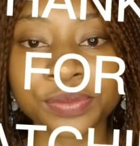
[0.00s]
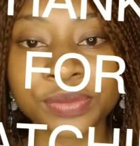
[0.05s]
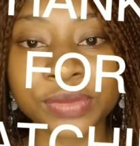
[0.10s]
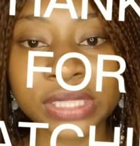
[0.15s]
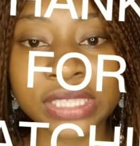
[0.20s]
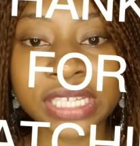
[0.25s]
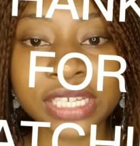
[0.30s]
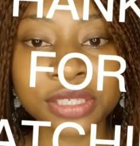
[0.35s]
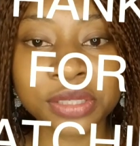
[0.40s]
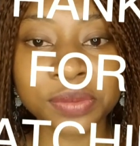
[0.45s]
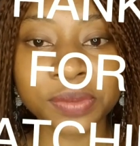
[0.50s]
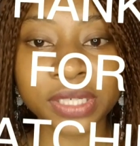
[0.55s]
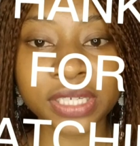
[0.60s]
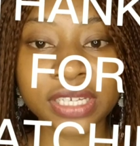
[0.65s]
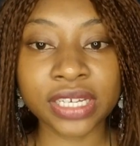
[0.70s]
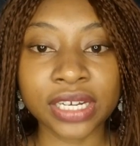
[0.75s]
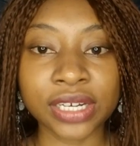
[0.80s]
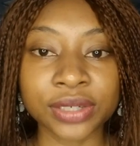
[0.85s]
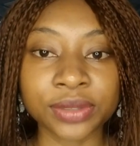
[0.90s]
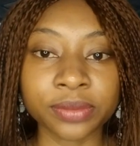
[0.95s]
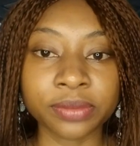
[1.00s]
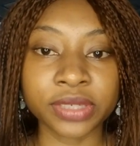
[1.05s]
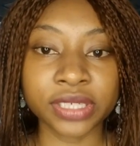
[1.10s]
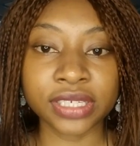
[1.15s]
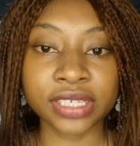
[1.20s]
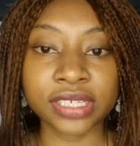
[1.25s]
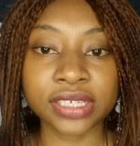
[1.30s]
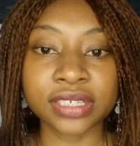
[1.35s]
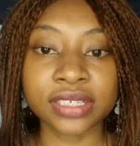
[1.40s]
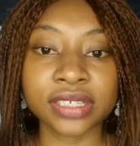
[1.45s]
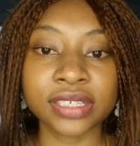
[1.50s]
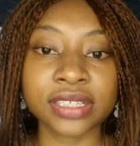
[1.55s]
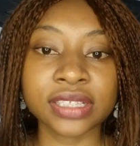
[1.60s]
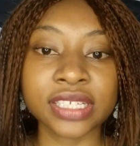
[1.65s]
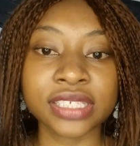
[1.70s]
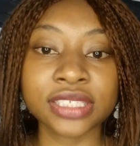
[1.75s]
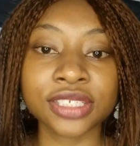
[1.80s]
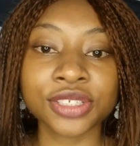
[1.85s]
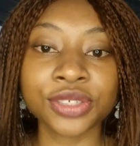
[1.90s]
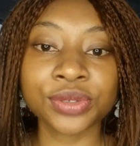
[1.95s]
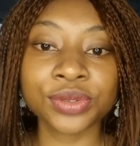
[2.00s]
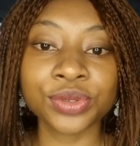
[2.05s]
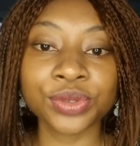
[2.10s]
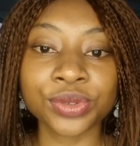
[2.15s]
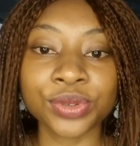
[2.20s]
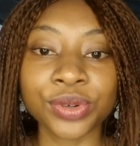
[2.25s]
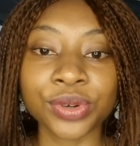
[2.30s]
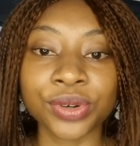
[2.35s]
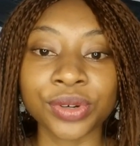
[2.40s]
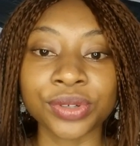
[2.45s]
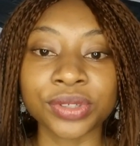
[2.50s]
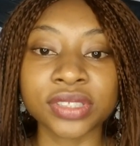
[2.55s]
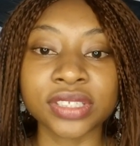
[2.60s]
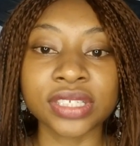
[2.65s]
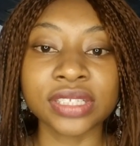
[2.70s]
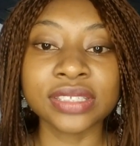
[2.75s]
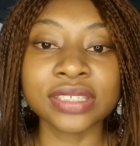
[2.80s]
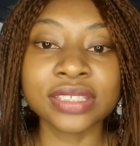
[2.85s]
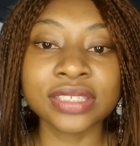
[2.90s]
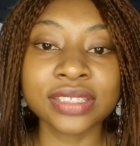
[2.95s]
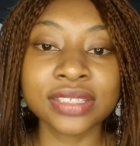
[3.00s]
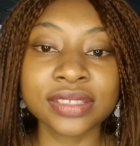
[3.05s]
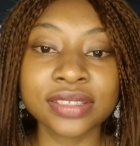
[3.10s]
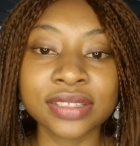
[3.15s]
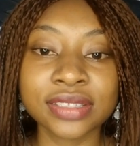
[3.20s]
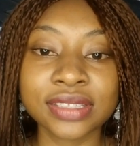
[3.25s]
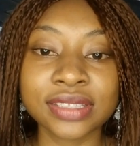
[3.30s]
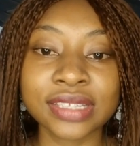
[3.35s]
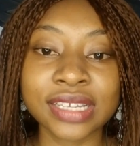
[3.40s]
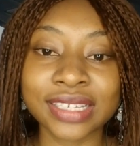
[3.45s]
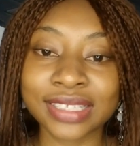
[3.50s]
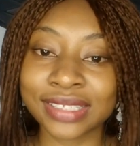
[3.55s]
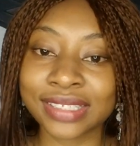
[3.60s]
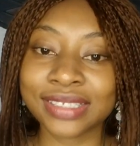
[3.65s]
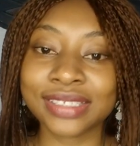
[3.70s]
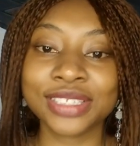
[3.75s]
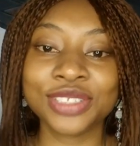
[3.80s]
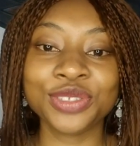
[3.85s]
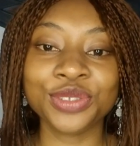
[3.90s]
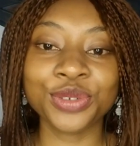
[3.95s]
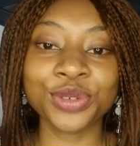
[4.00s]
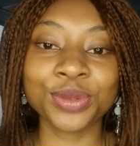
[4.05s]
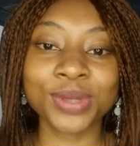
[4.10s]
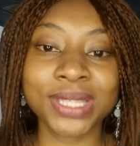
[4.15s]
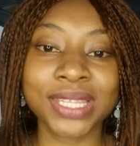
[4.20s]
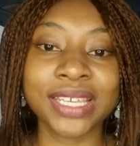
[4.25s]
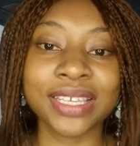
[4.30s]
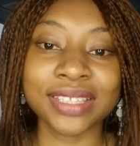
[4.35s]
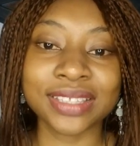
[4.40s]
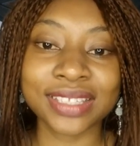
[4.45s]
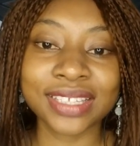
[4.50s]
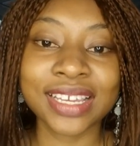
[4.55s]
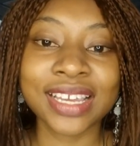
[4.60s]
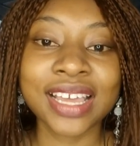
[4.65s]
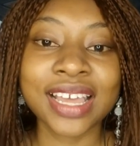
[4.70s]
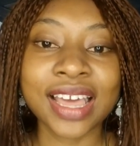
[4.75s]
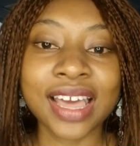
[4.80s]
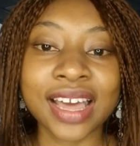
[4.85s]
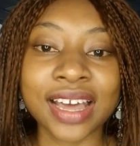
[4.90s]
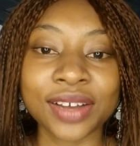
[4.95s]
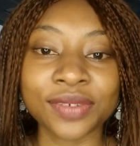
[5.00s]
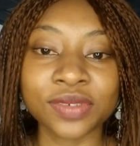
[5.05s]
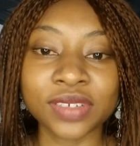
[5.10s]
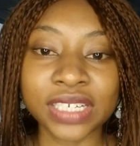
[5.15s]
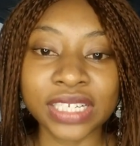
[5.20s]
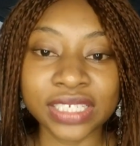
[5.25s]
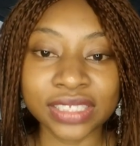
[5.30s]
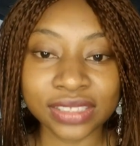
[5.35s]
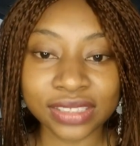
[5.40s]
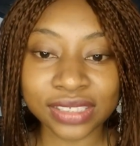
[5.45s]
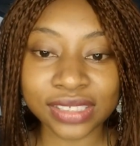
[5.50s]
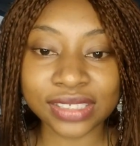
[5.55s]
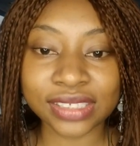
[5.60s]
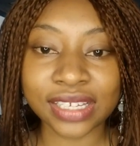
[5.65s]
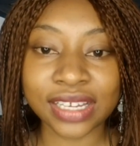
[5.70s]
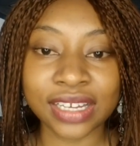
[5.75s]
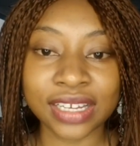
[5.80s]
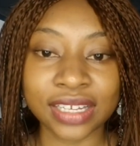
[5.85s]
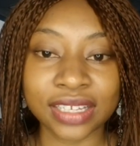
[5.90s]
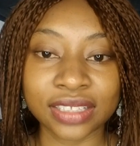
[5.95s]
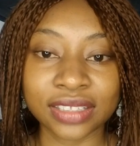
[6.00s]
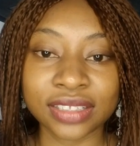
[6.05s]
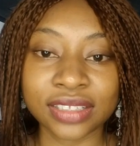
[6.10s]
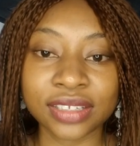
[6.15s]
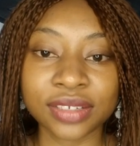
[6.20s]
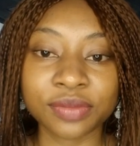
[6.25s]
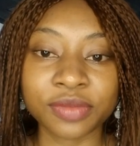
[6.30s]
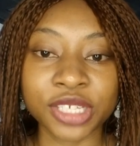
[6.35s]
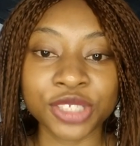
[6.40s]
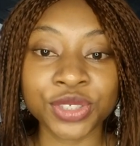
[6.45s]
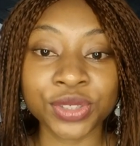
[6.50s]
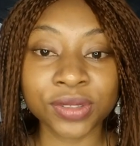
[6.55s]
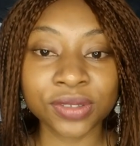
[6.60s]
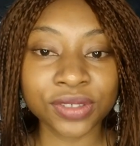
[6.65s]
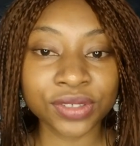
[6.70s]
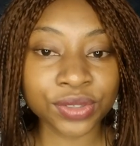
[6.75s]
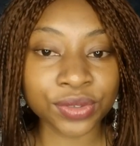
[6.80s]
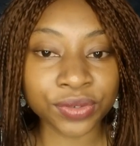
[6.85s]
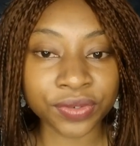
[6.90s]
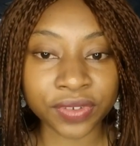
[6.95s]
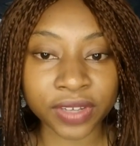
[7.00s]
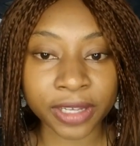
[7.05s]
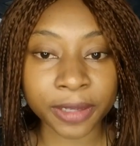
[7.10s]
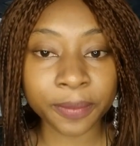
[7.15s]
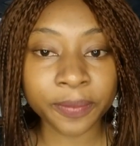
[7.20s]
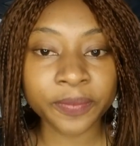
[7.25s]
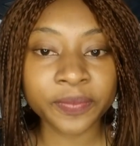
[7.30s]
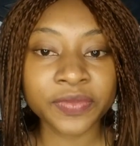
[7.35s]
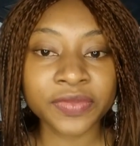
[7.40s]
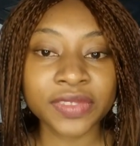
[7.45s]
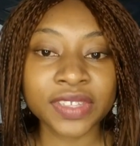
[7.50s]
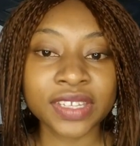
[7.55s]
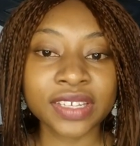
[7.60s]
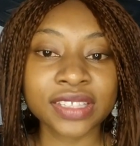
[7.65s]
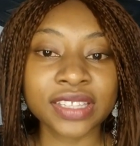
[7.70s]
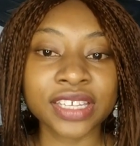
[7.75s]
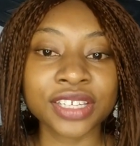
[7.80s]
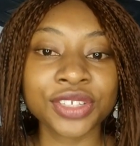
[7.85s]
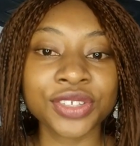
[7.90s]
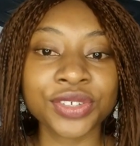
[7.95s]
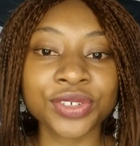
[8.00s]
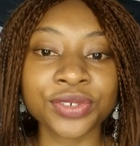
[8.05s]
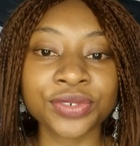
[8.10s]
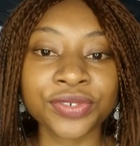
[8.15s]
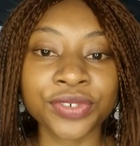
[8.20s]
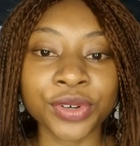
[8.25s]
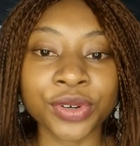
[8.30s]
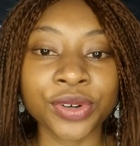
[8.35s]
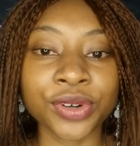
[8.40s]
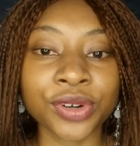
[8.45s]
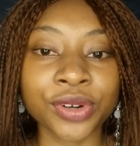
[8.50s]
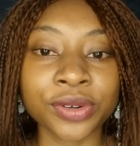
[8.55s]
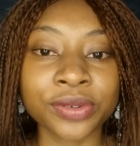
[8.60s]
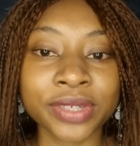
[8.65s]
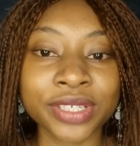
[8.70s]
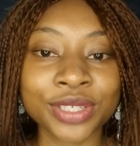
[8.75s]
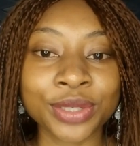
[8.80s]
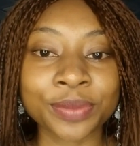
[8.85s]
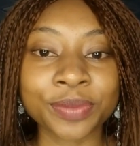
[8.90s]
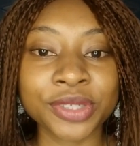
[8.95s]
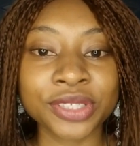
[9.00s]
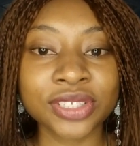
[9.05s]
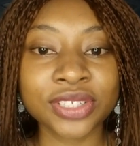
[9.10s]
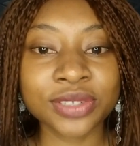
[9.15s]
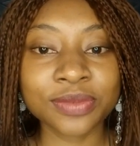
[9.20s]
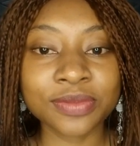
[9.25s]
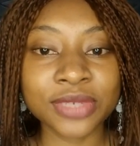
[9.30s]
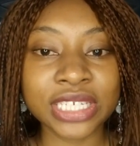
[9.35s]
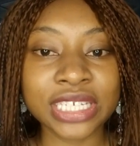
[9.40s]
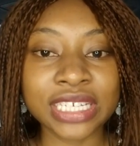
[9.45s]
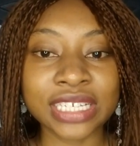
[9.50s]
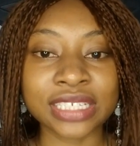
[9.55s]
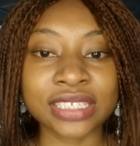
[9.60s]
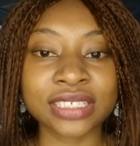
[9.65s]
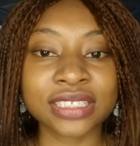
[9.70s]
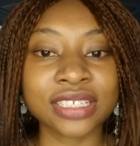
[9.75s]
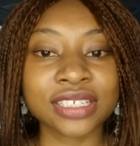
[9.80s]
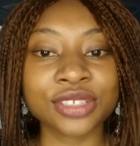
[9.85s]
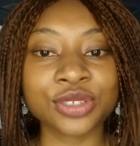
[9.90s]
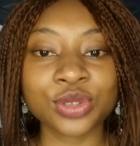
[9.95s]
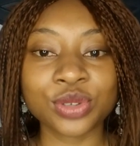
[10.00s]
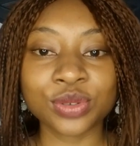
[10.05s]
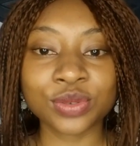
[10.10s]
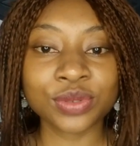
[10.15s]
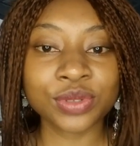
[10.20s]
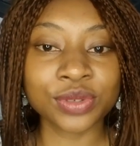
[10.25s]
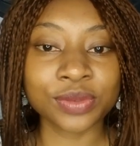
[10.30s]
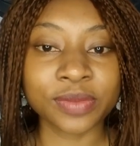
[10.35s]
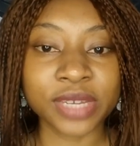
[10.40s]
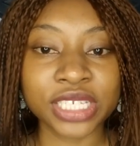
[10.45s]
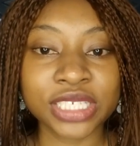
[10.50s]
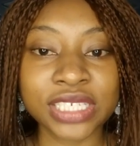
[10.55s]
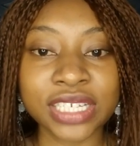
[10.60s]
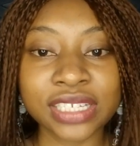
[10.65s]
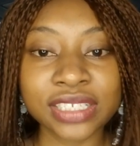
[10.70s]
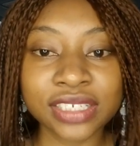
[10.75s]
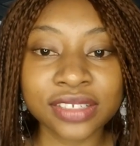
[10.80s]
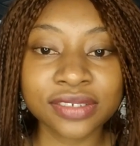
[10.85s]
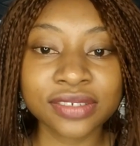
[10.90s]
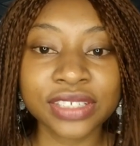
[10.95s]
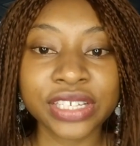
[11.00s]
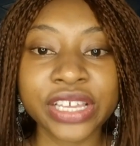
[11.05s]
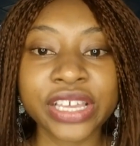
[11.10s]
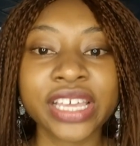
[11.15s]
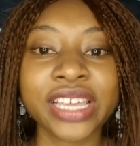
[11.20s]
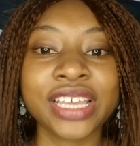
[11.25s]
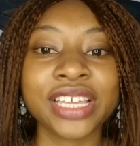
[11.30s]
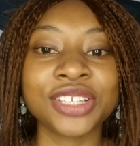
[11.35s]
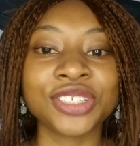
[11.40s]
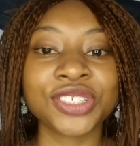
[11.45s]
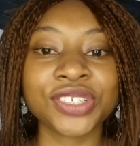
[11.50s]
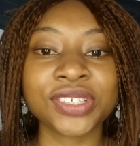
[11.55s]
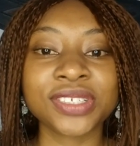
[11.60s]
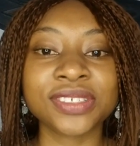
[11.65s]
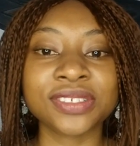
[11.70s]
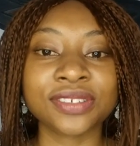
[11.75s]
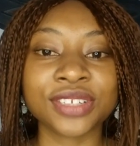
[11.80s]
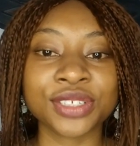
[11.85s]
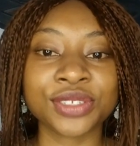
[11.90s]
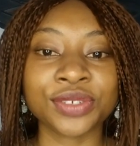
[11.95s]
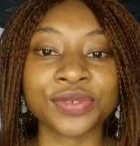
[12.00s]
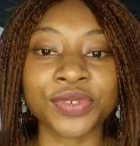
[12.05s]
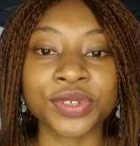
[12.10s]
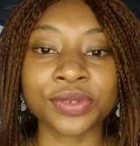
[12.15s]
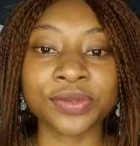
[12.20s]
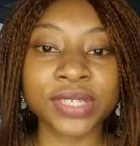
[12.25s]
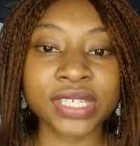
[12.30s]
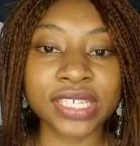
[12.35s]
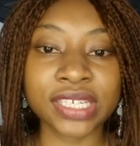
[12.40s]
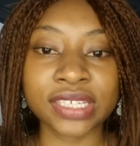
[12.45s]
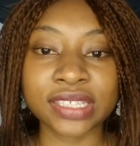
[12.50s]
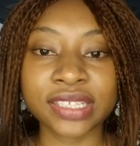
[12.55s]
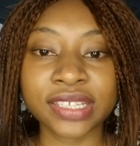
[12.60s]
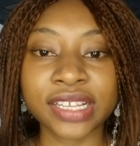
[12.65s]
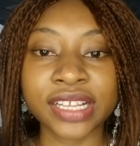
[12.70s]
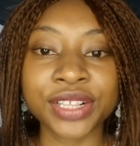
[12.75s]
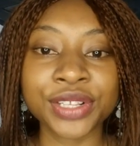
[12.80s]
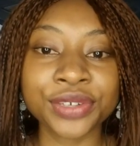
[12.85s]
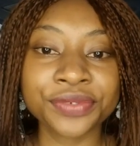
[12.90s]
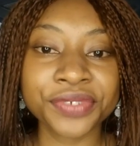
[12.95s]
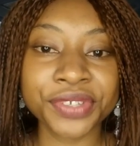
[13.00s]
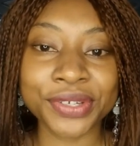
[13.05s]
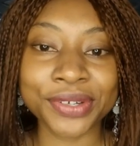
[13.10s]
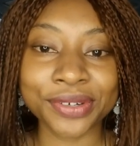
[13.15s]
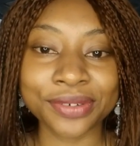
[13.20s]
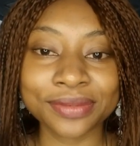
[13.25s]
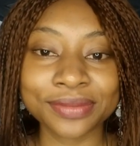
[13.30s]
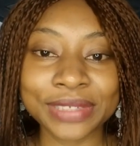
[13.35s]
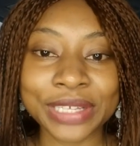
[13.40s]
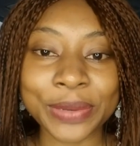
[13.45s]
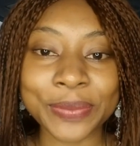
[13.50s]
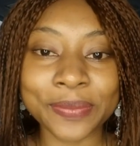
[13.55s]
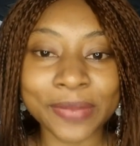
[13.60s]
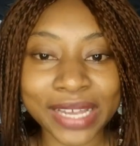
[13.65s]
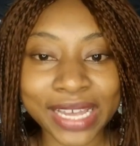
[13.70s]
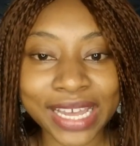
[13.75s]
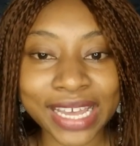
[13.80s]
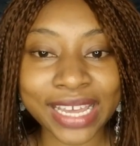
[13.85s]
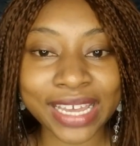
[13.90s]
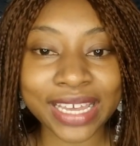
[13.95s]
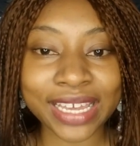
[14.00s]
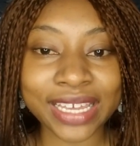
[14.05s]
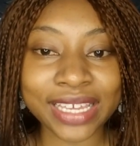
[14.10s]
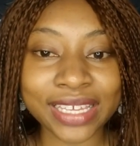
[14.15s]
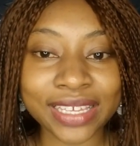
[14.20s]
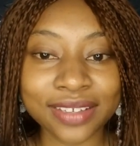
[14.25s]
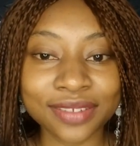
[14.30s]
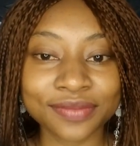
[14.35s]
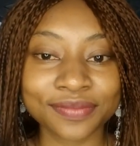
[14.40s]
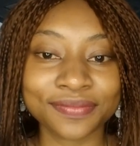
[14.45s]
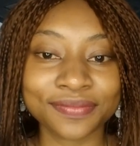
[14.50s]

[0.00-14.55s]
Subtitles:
next week I'll be letting you know on the next new thing I've learned and my journey so far. Thank you for always supporting me and staying tuned to my channel. Enjoy the rest of your weekend. I love you all. Bye.